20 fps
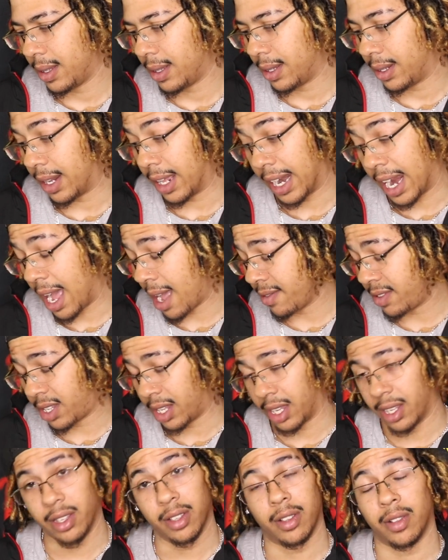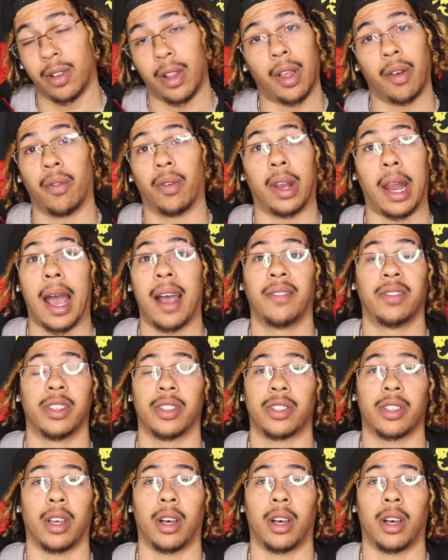That I've seen, what I just